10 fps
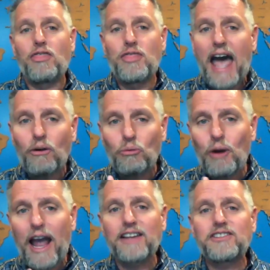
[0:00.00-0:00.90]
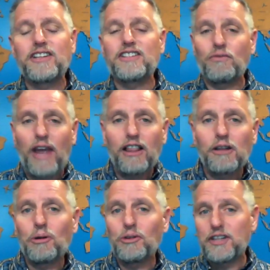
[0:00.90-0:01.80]
That rest is
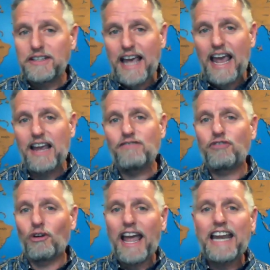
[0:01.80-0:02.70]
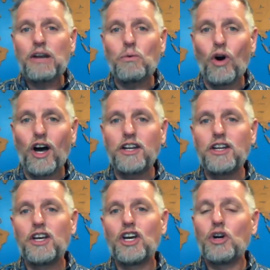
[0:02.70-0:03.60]
available today for
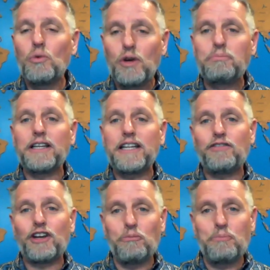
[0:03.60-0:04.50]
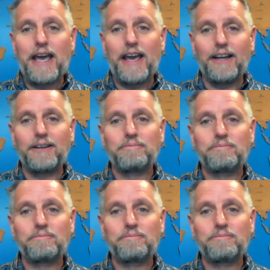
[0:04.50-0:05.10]
anyone who would believe and obey.